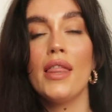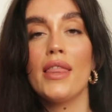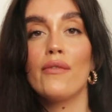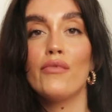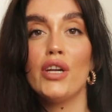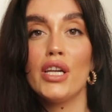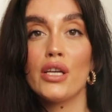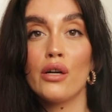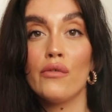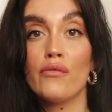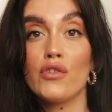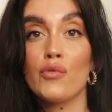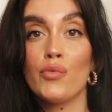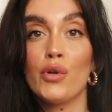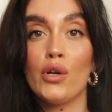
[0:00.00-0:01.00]
They're really
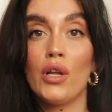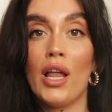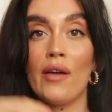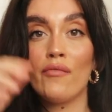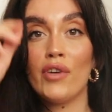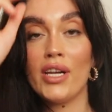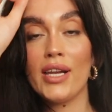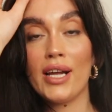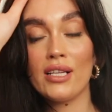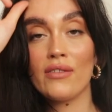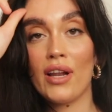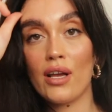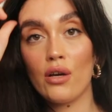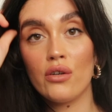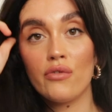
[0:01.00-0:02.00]
comfortable and really nice,
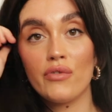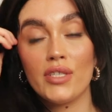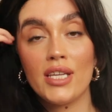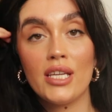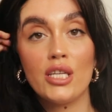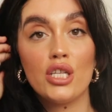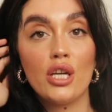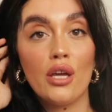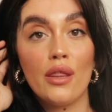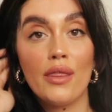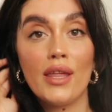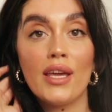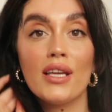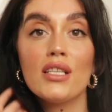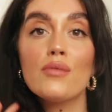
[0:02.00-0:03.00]
like under a t-shirt and
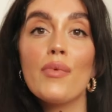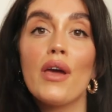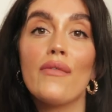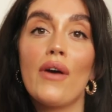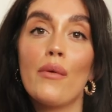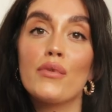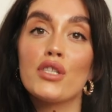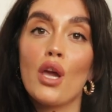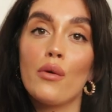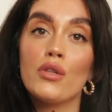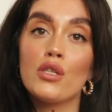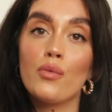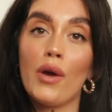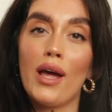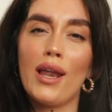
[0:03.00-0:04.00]
things, but if I was going
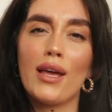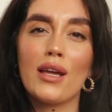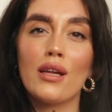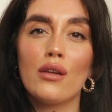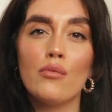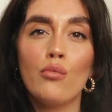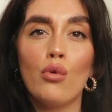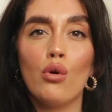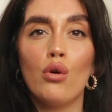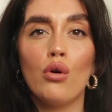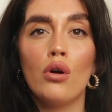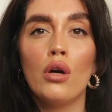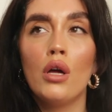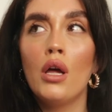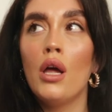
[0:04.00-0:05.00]
to wear like a more,